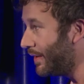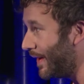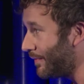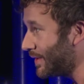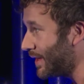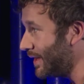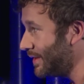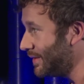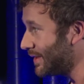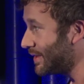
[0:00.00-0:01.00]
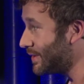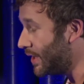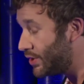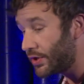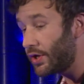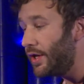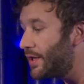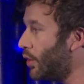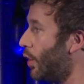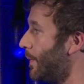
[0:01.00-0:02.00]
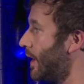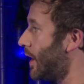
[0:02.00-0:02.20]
and you have to watch it to see how it turns out.